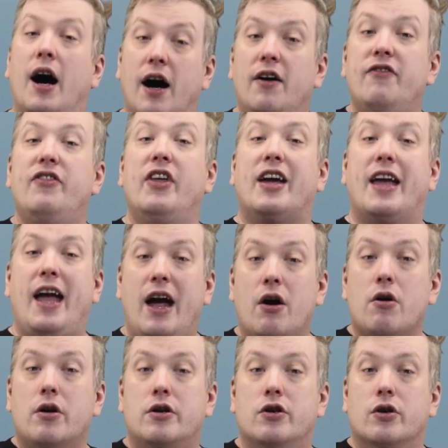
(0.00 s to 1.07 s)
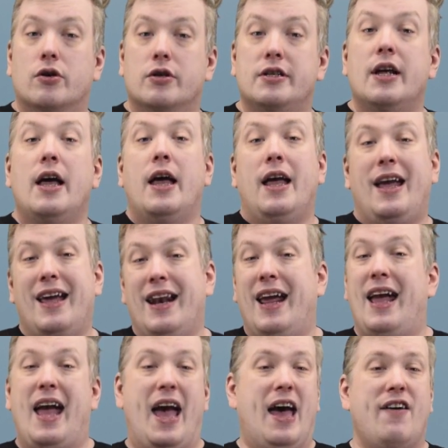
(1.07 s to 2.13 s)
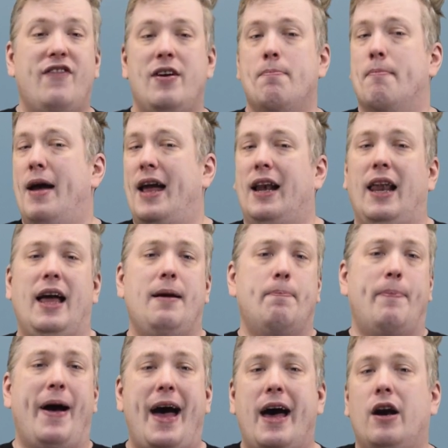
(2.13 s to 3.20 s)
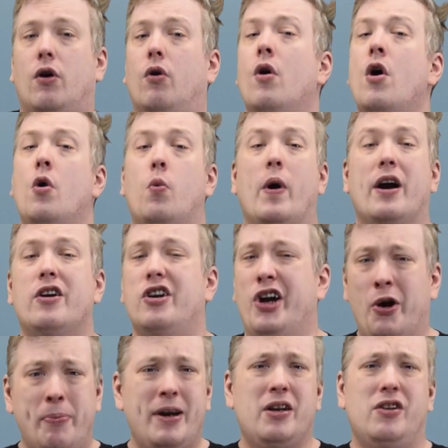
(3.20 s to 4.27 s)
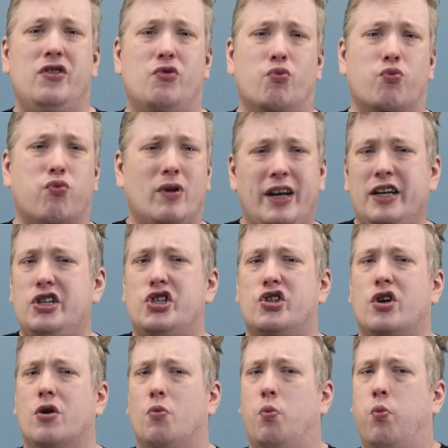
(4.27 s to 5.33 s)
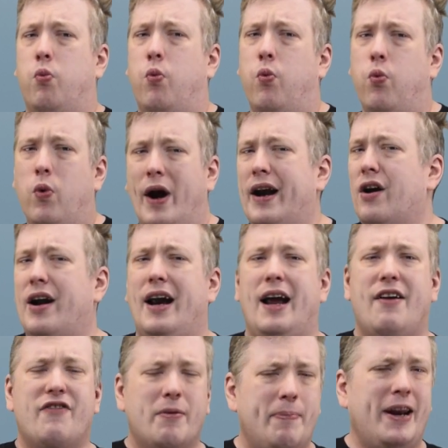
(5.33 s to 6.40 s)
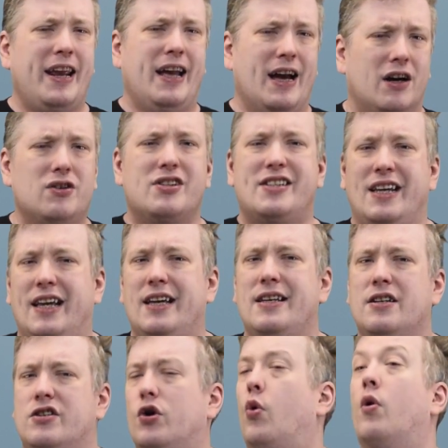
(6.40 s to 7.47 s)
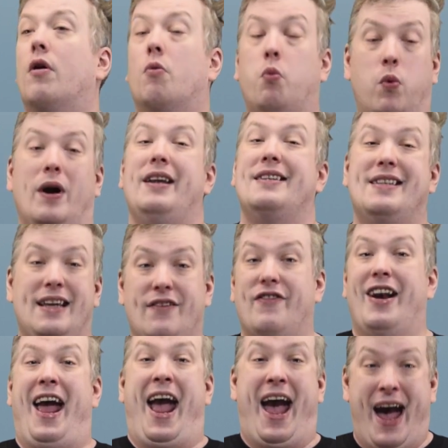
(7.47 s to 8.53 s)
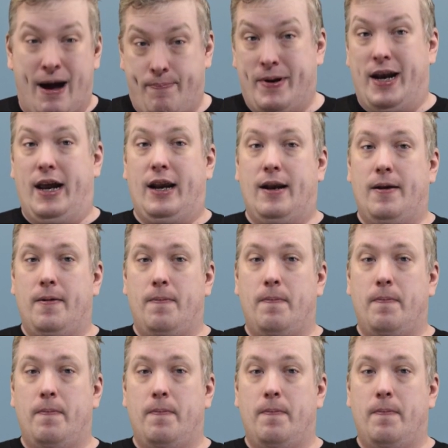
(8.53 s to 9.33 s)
of the characters in a heavy melee battle where nobody's really sure where everybody else is or what is even happening.